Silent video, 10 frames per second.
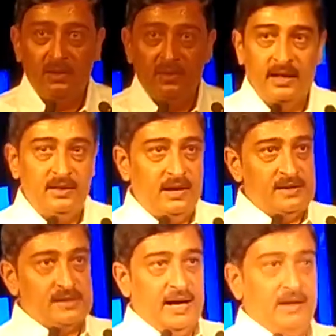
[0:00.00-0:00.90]
then there
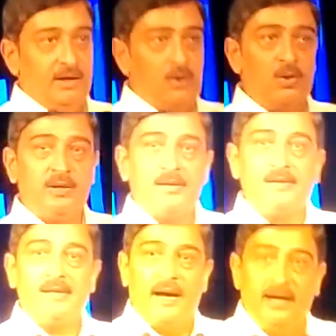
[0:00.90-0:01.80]
is lighting on the
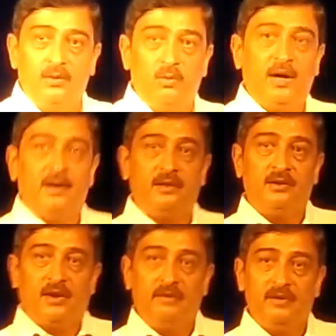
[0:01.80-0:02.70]
side where the
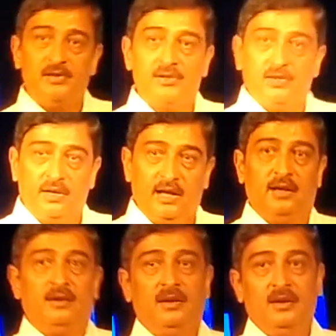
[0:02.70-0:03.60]
driver is turning.